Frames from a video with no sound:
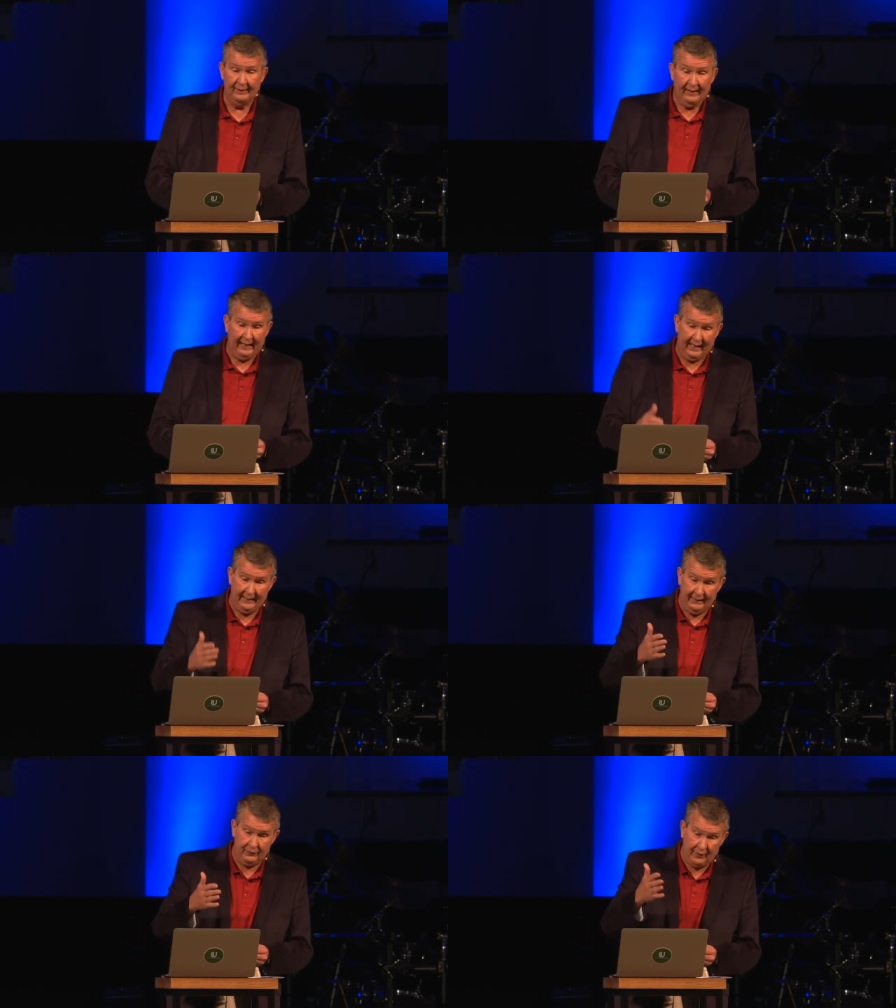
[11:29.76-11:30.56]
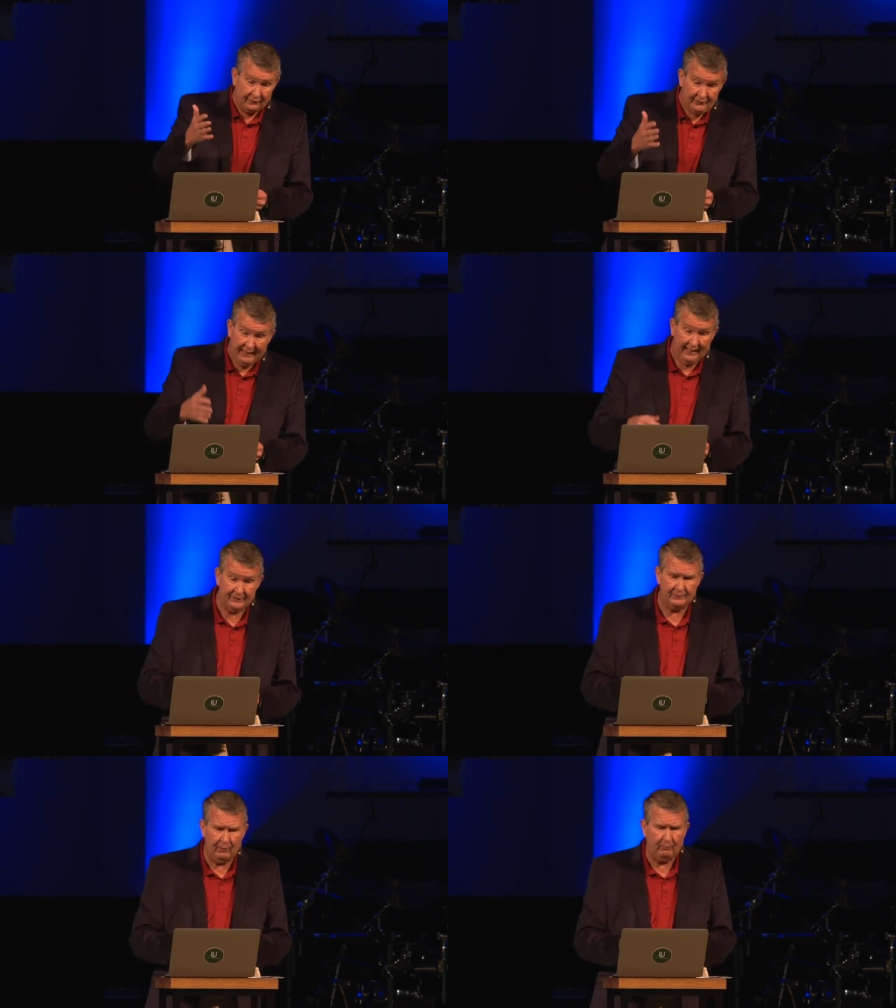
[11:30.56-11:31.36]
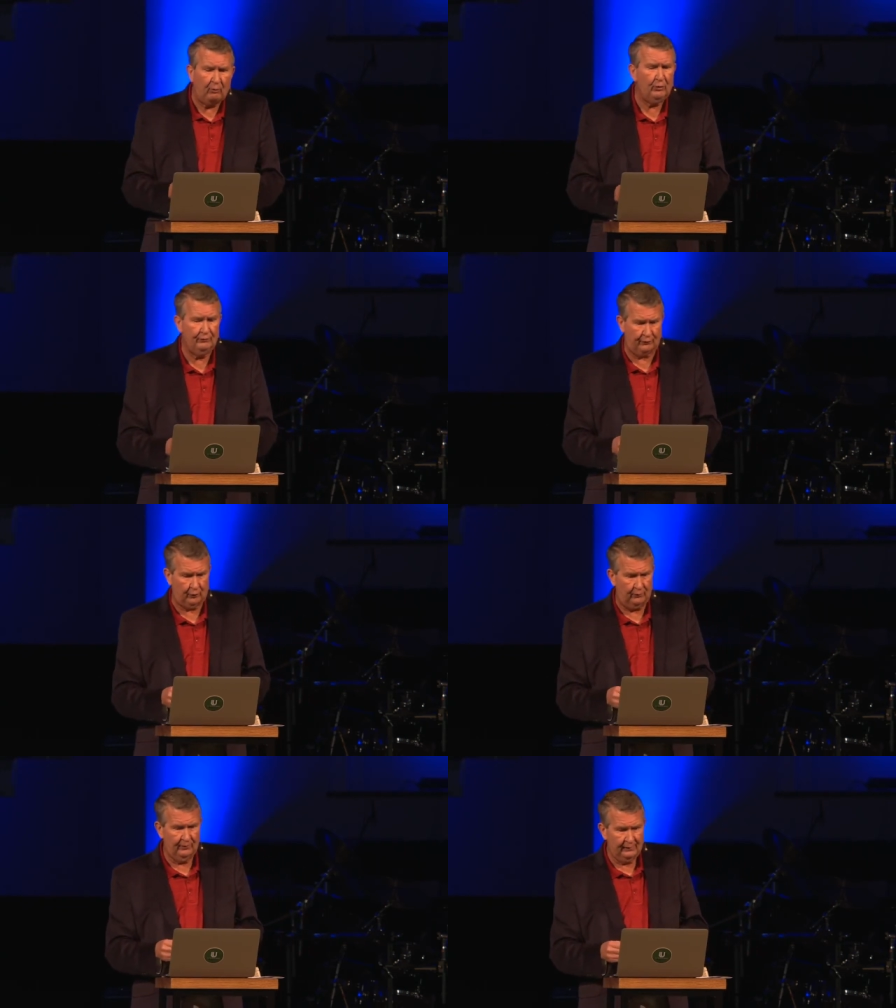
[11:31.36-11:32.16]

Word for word: and in your notes, they had some approval.